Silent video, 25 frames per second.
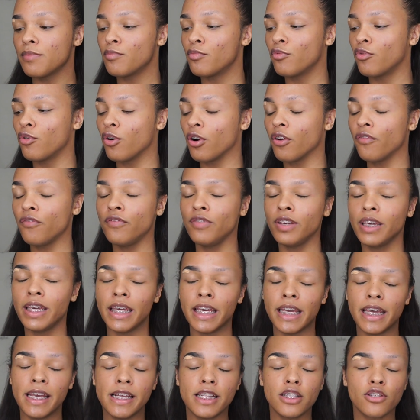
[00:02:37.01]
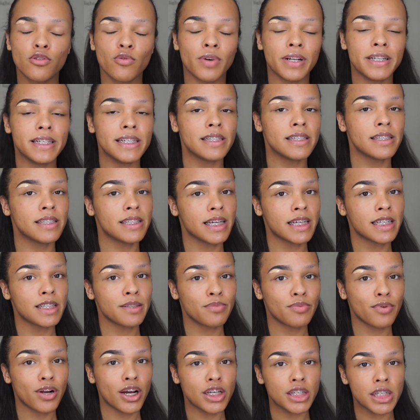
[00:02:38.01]
Morphe
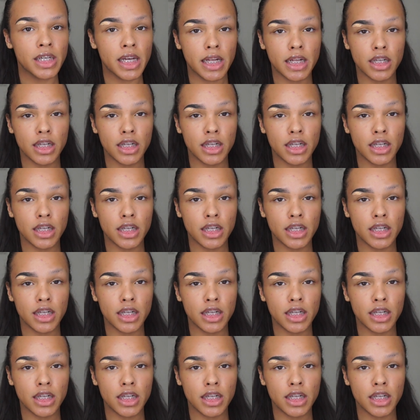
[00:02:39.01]
E26 brush.